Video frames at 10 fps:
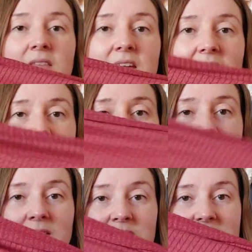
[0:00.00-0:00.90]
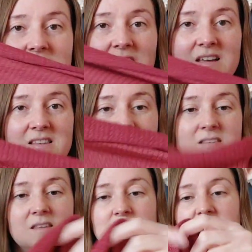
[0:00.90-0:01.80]
then if it's nice, I
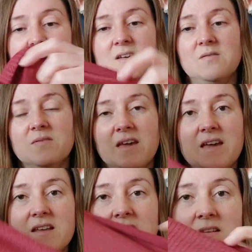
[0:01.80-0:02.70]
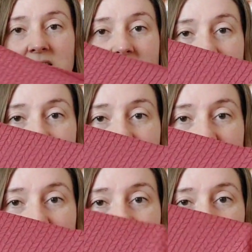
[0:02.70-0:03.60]
can see myself getting some
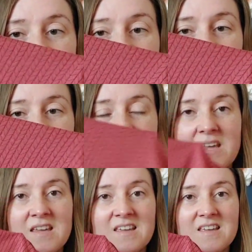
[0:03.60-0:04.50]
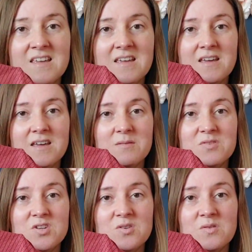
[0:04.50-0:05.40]
nice French terry
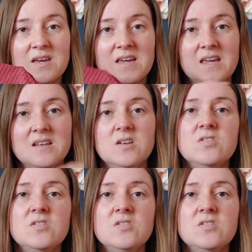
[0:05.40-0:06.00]
to do that in.